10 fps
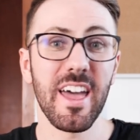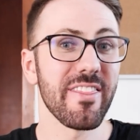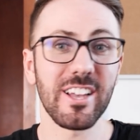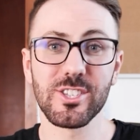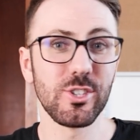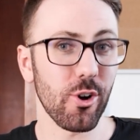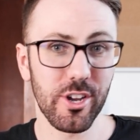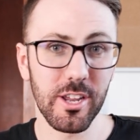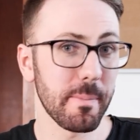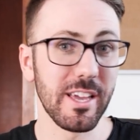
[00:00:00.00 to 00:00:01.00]
That's not
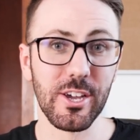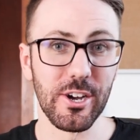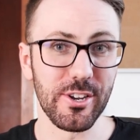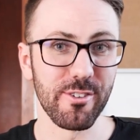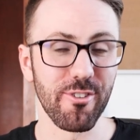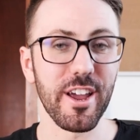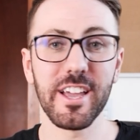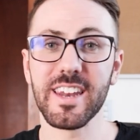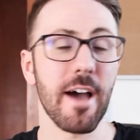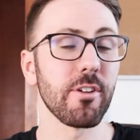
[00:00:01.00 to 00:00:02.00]
going to be good, right? You're
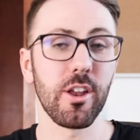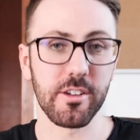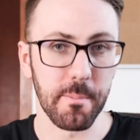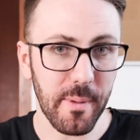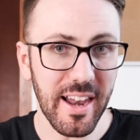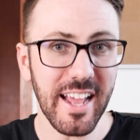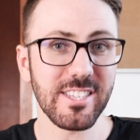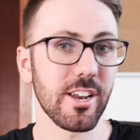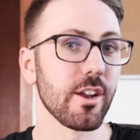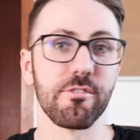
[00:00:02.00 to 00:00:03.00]
going to have a lot of
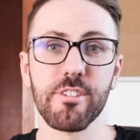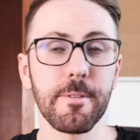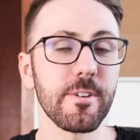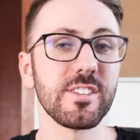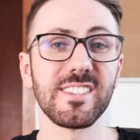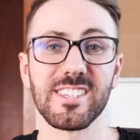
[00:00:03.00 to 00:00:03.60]
complaints, a lot of refunds.